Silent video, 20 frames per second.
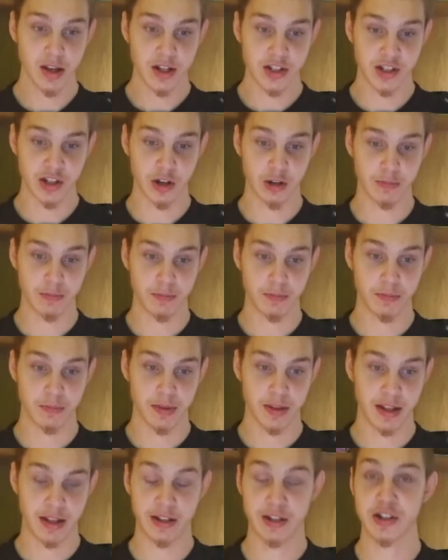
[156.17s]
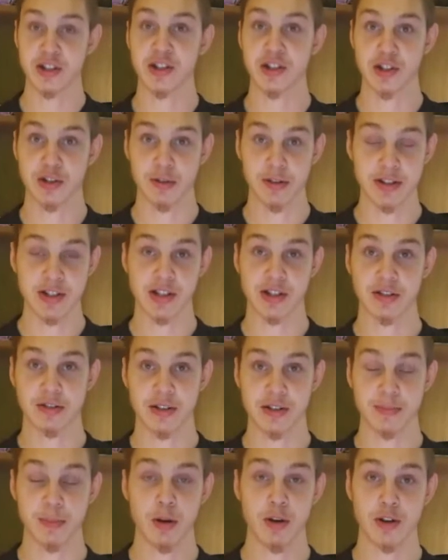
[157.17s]
So it just destroys this,
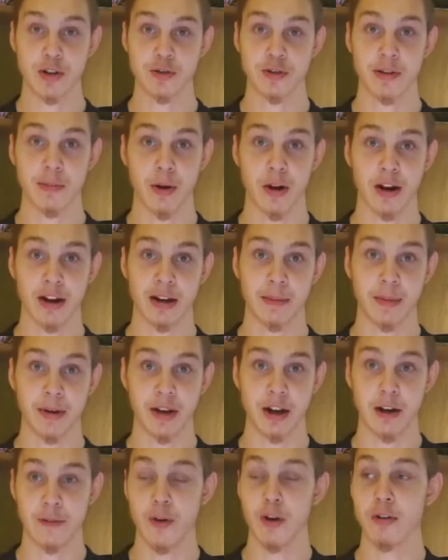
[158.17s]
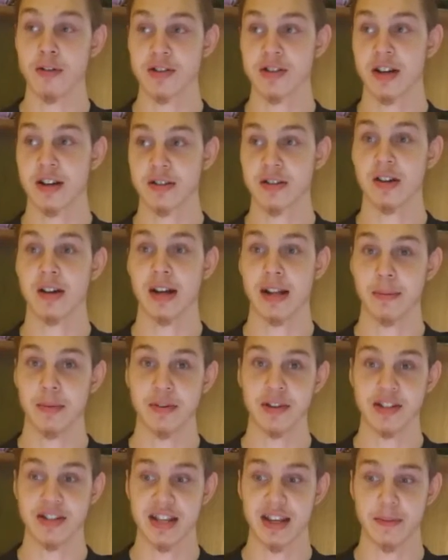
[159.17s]
this post-trib argument of, oh, it's not talking
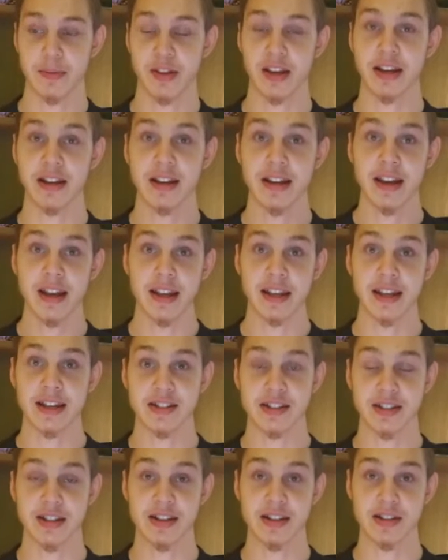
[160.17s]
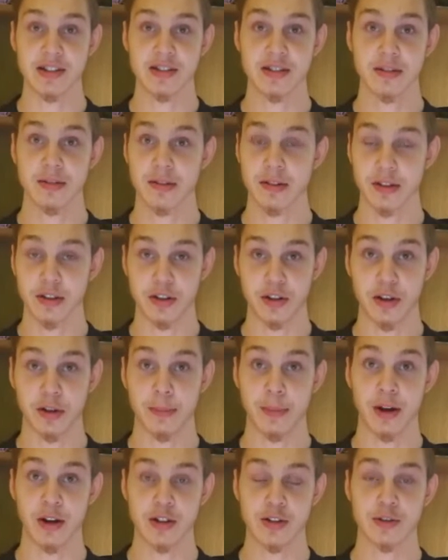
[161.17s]
about the same thing. Yes, it is. You
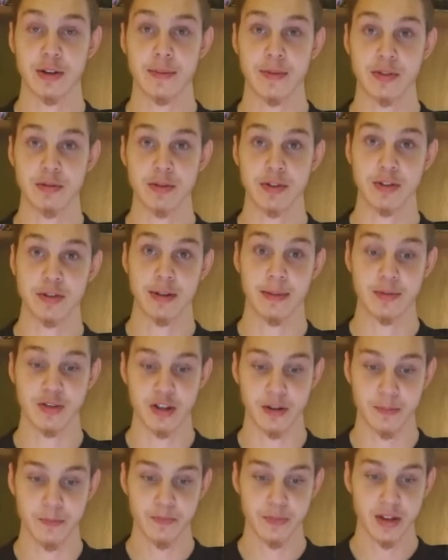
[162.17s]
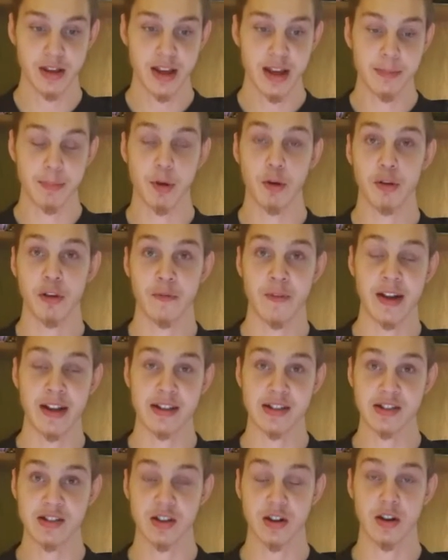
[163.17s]
compare scripture with scripture. Both
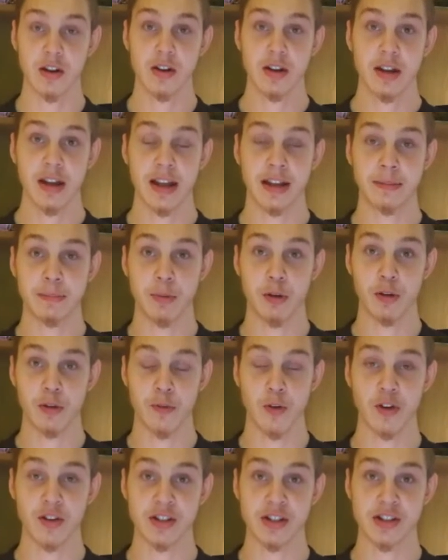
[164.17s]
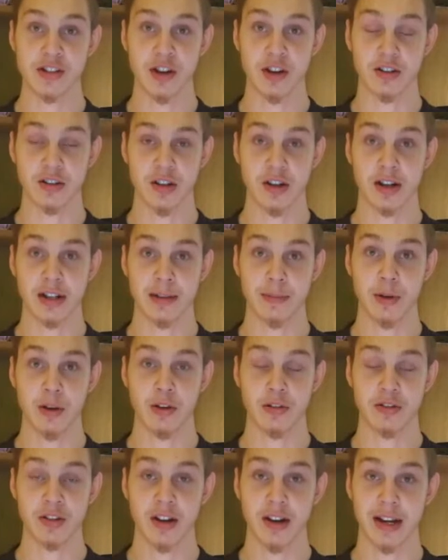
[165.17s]
events in both verses are talked
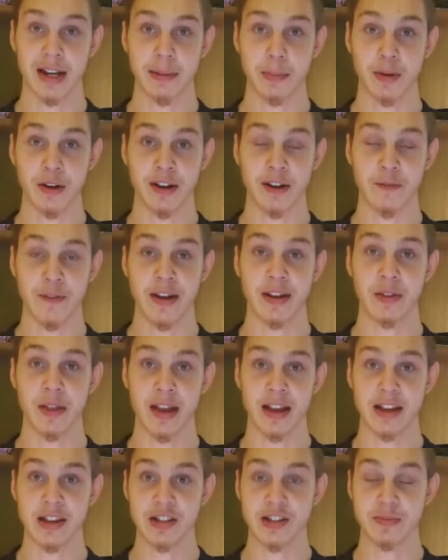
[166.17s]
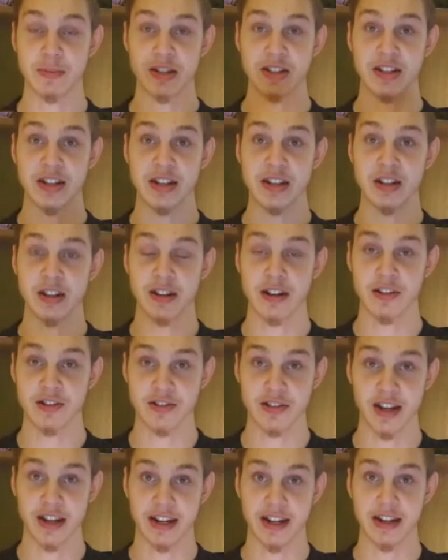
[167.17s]
about talking about an event that is basically none
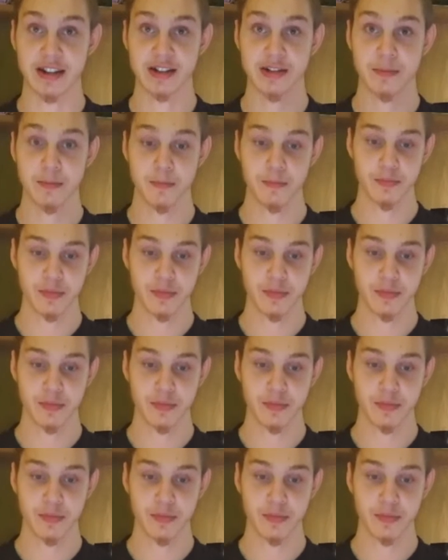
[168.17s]
else like it.